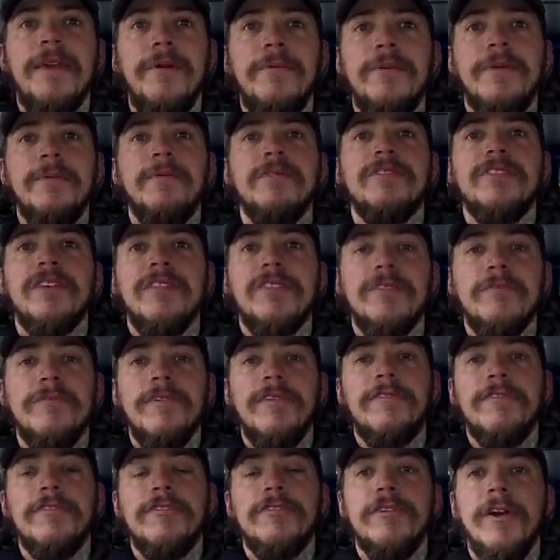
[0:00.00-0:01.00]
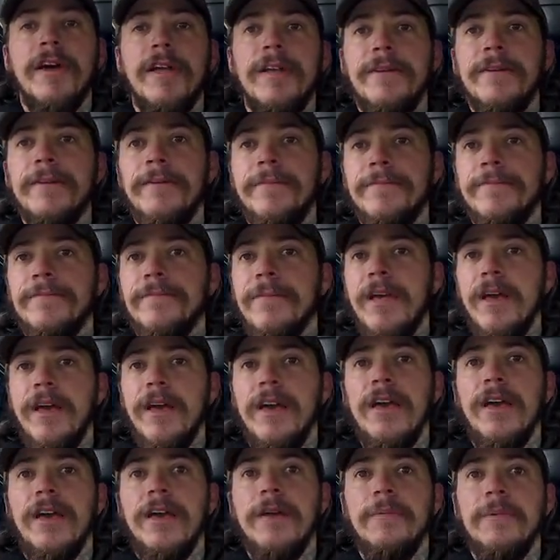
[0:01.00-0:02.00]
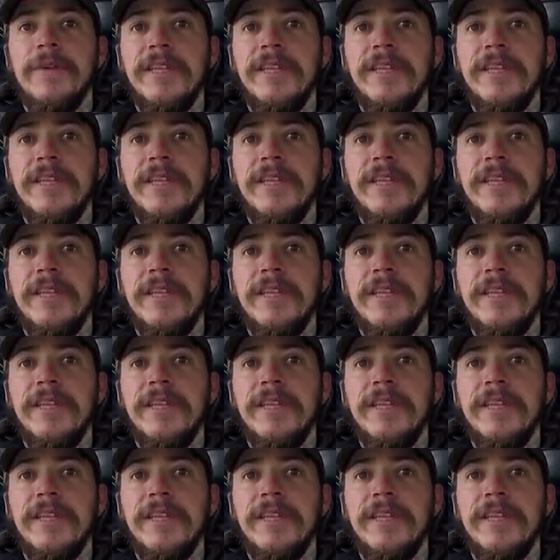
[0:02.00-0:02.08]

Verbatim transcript: we was on the River Trent um,